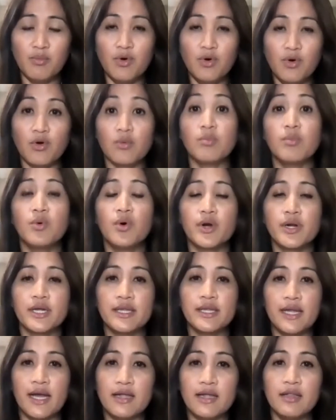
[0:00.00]
or more than
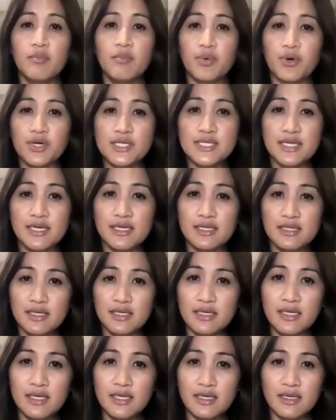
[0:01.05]
that bursa in the
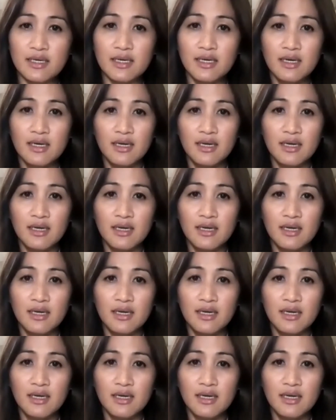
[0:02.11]
knee.